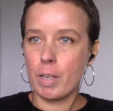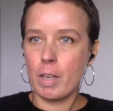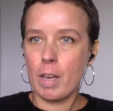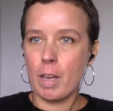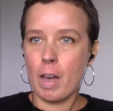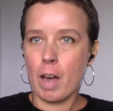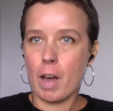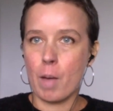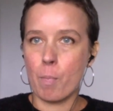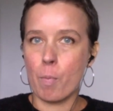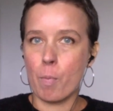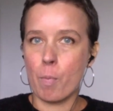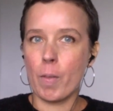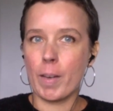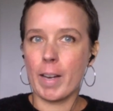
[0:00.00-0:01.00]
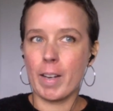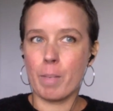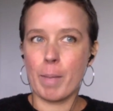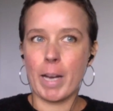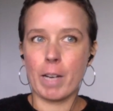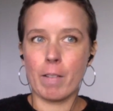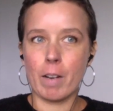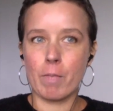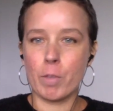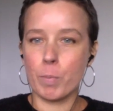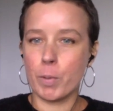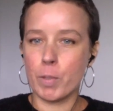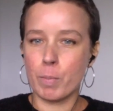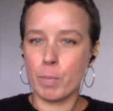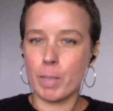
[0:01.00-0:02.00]
what the kind of background
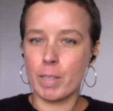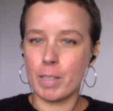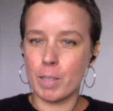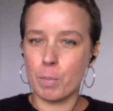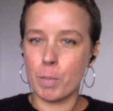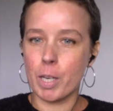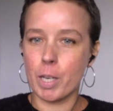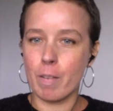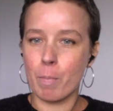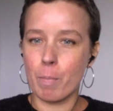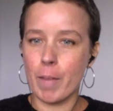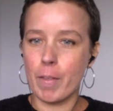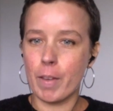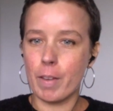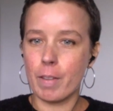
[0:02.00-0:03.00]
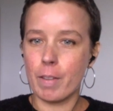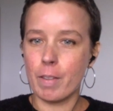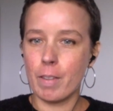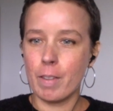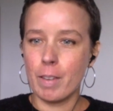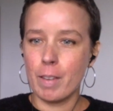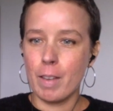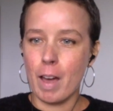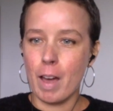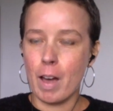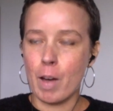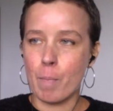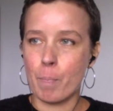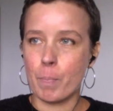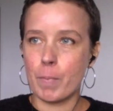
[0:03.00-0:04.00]
responsibilities were and whether
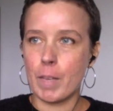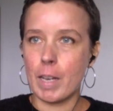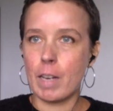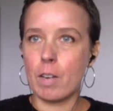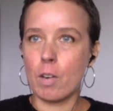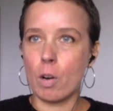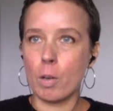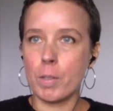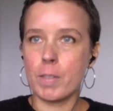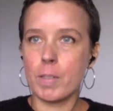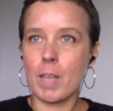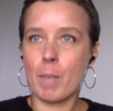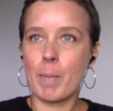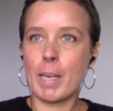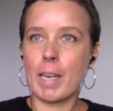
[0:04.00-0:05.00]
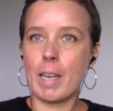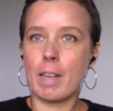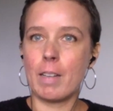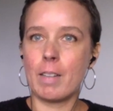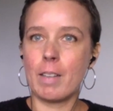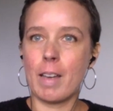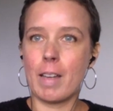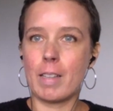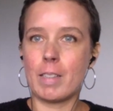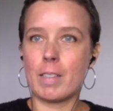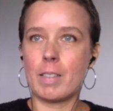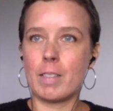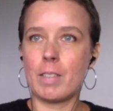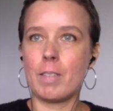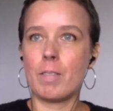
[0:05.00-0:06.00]
in not stepping in
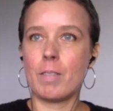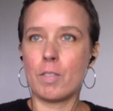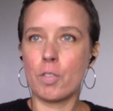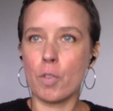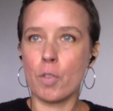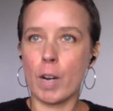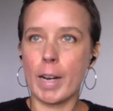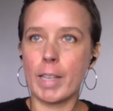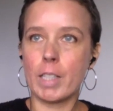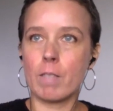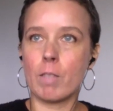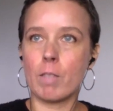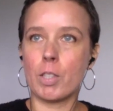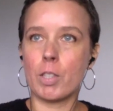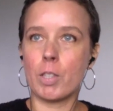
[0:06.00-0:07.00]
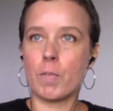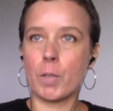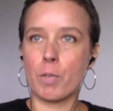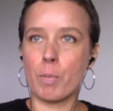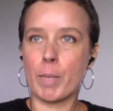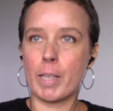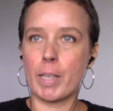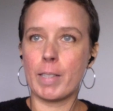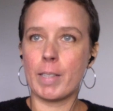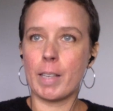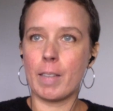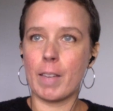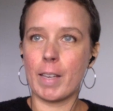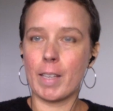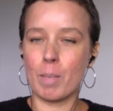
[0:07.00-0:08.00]
and trying to reduce vulnerability,
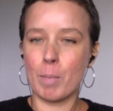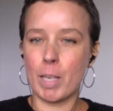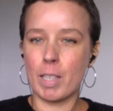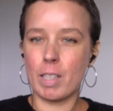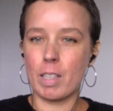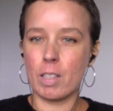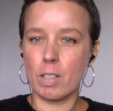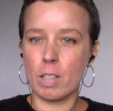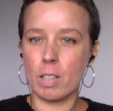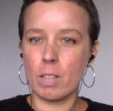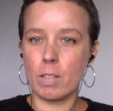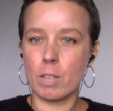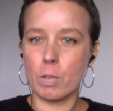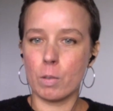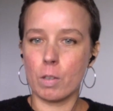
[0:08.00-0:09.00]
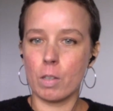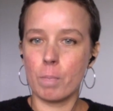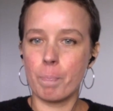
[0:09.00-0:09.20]
they committed an injustice or not.